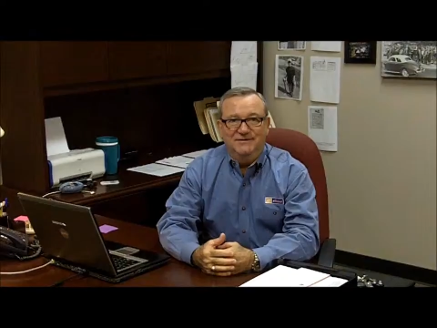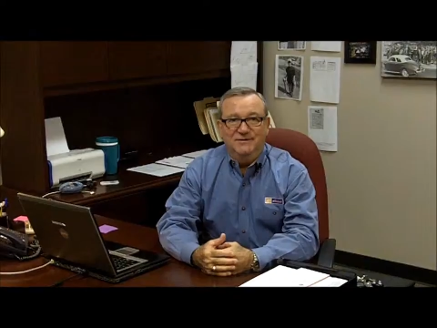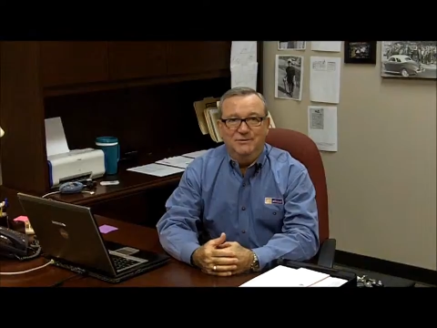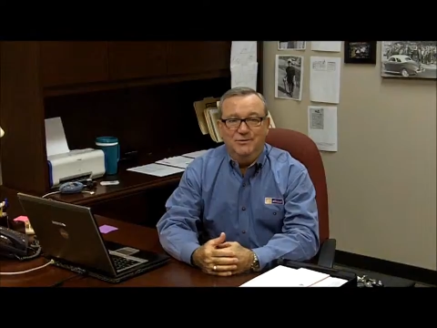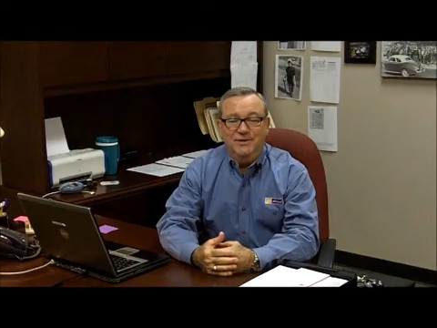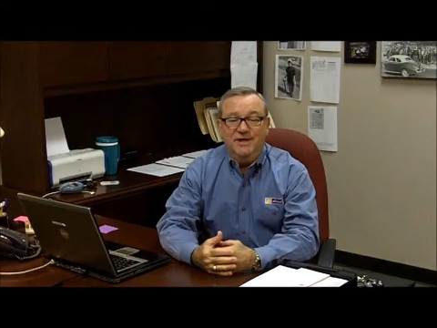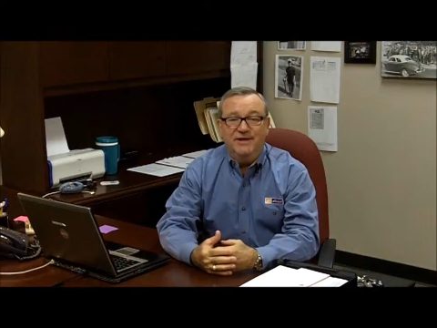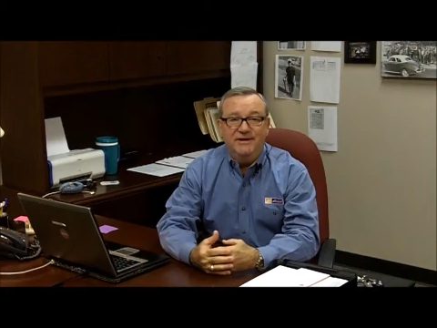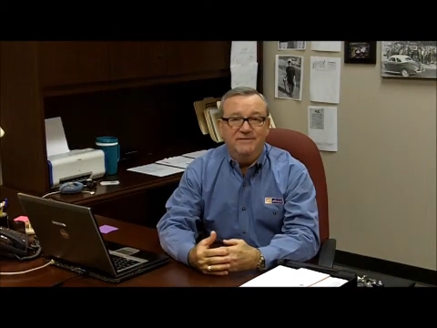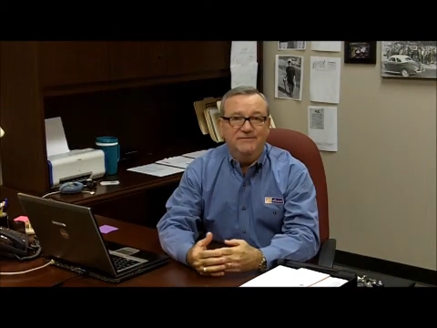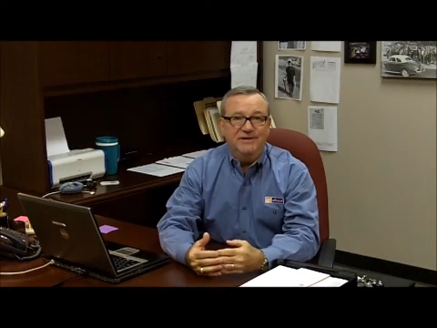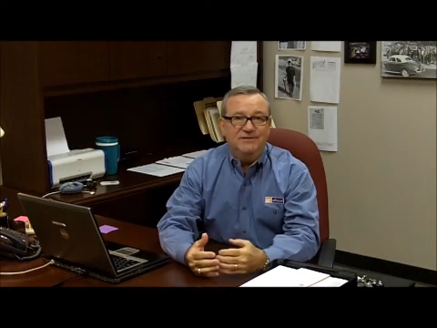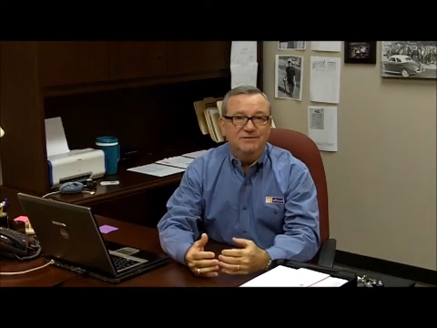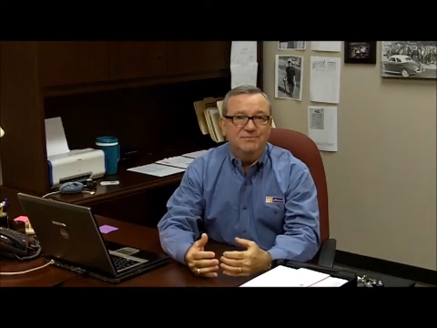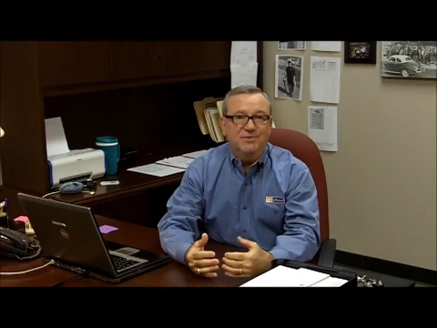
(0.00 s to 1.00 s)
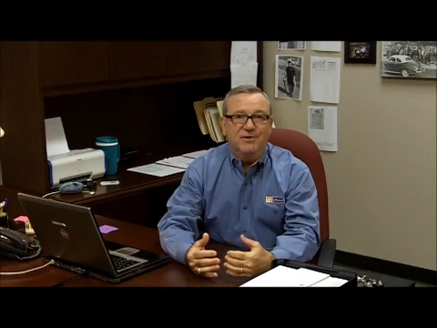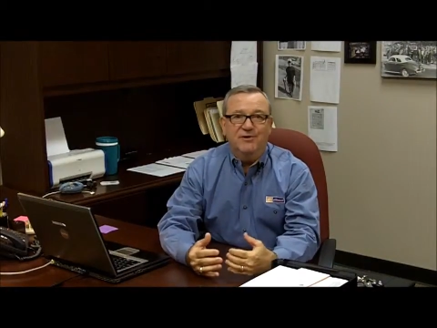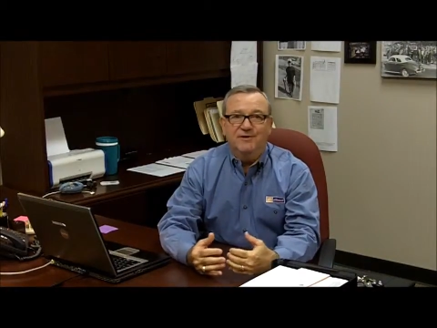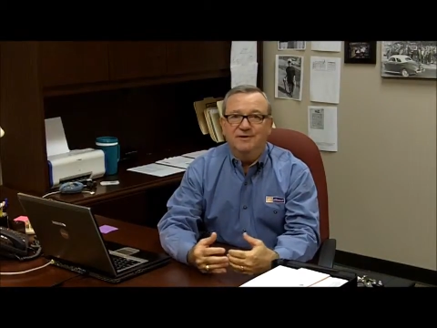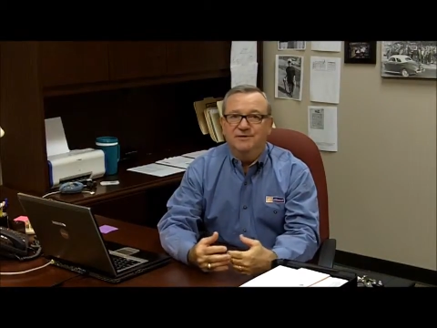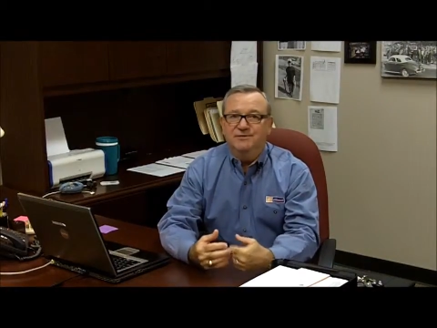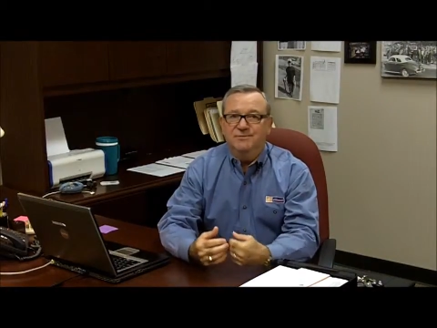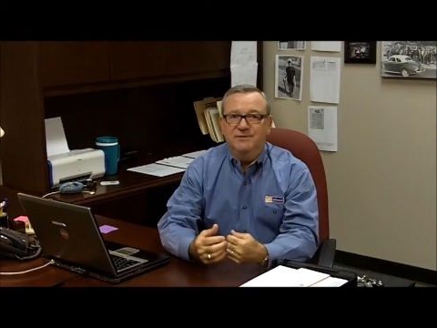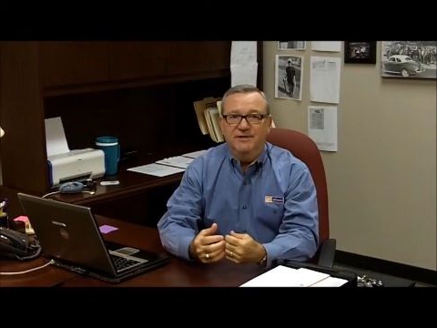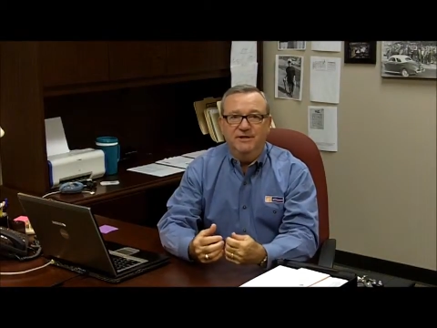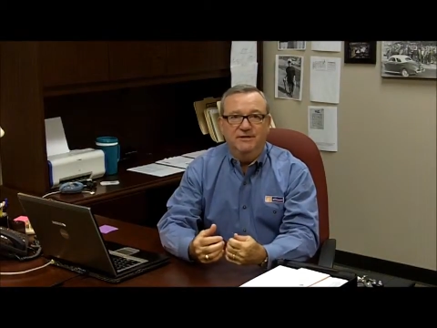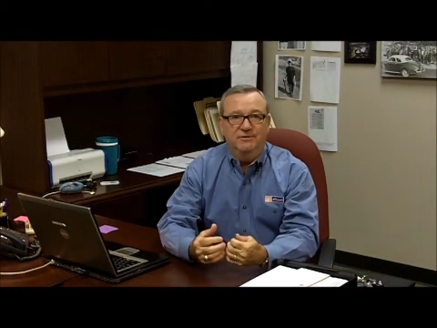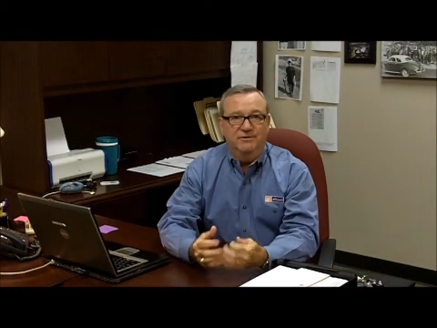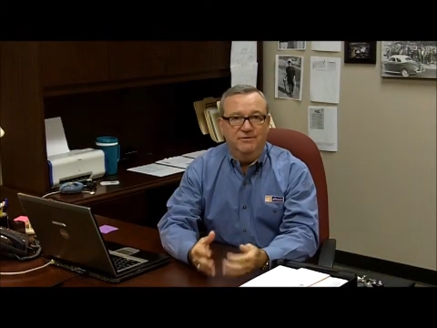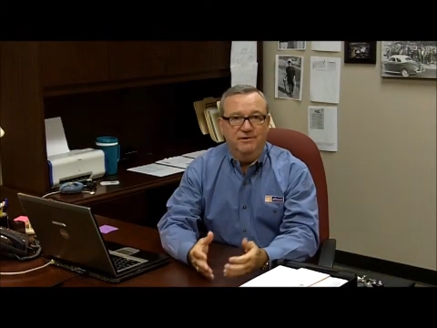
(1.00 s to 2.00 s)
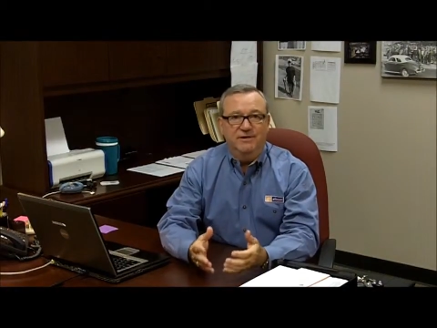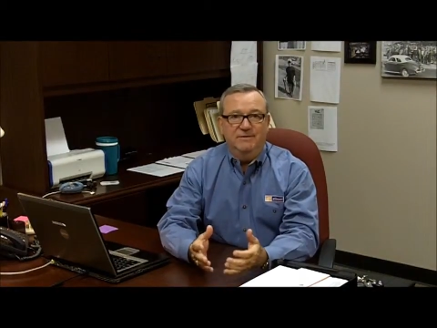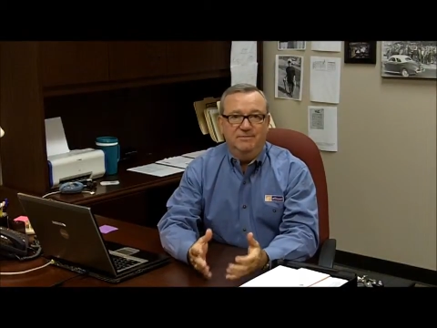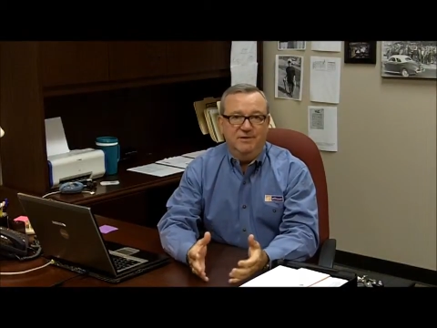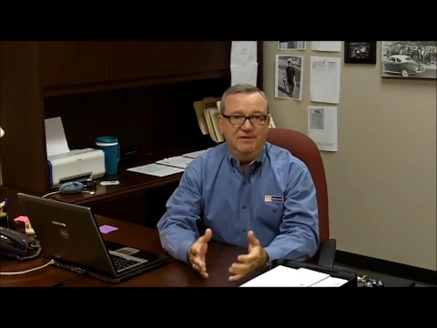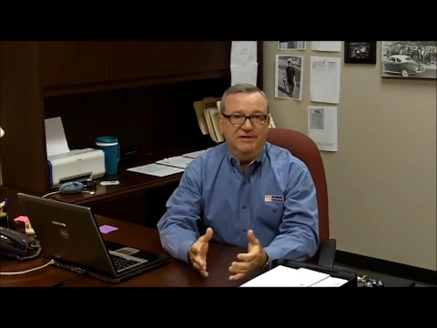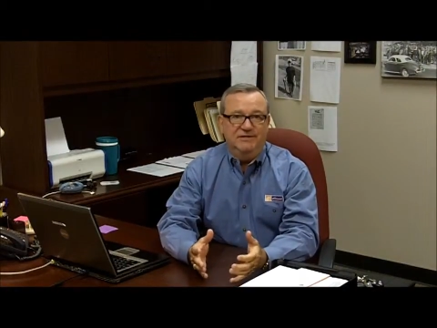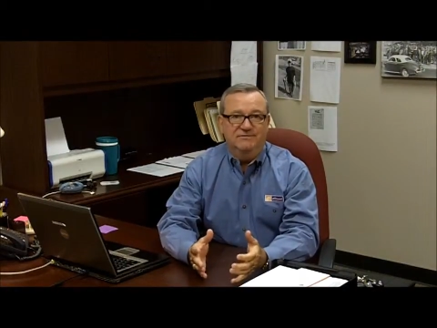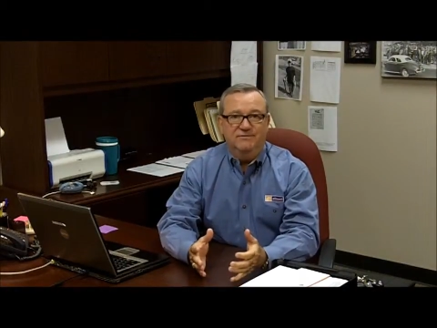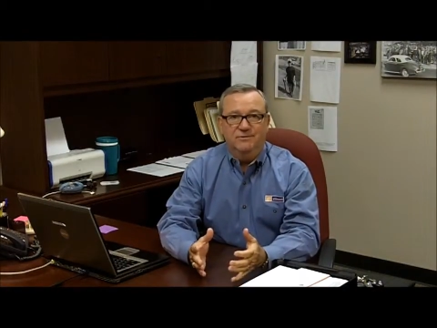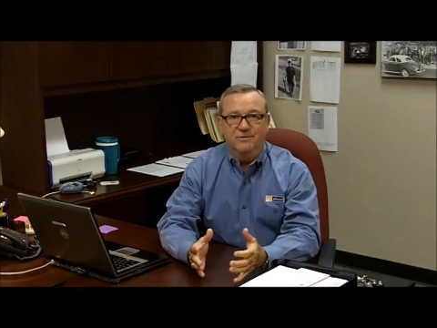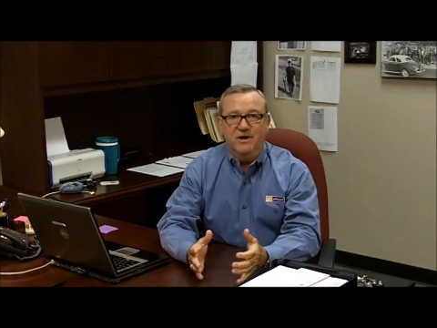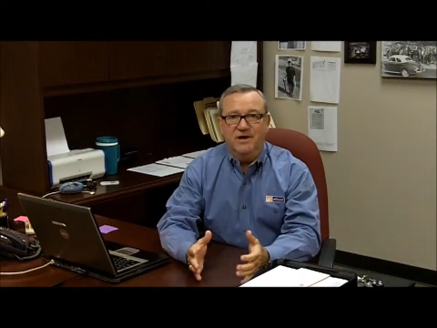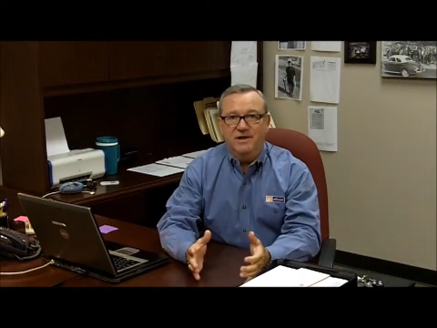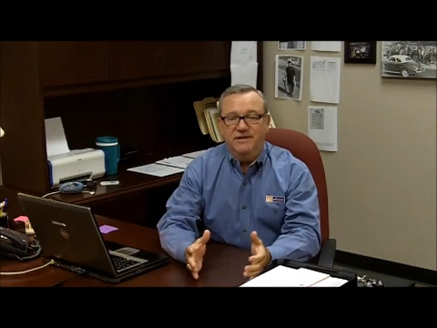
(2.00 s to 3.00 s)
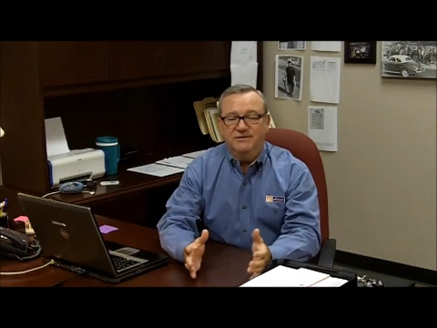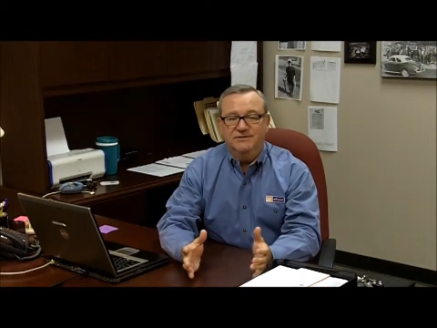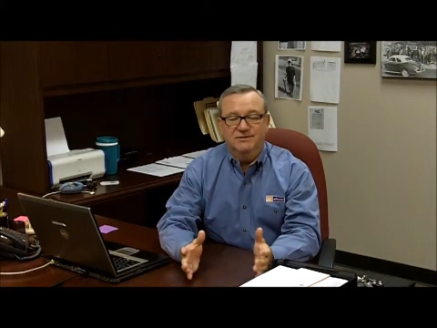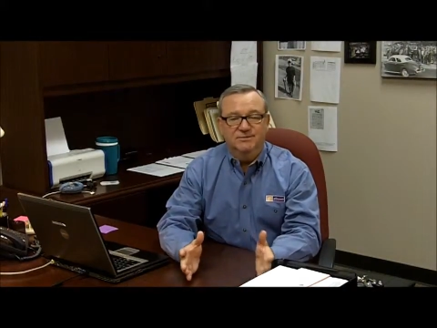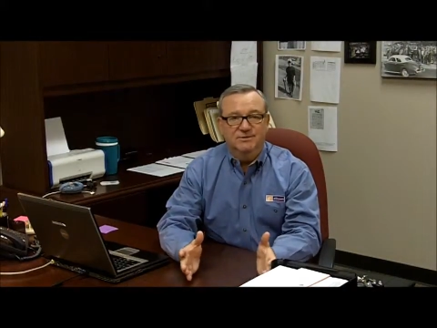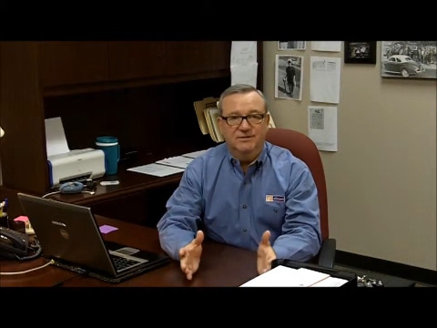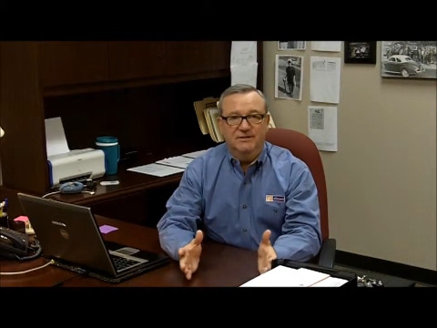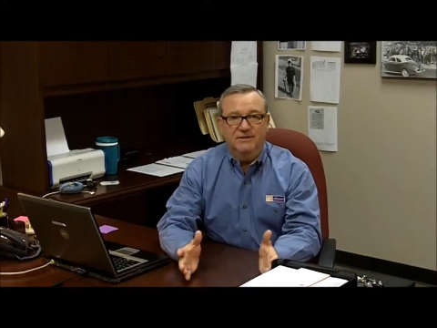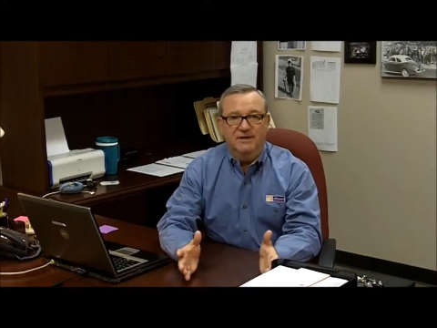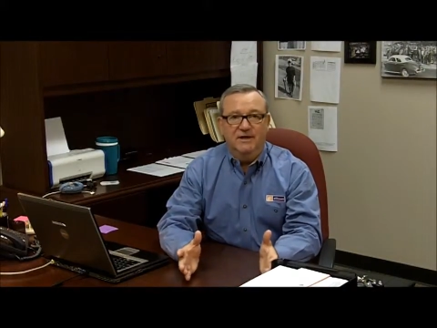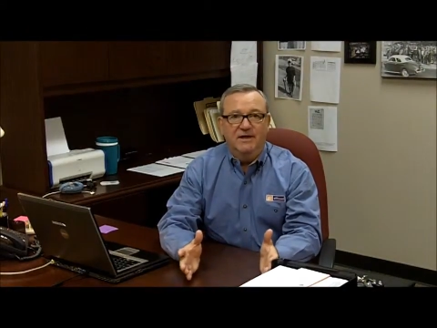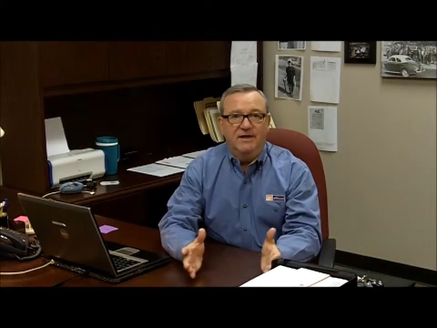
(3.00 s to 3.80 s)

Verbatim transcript: Gwinnett Innovation Park has been a great place for Wi-Ex to be.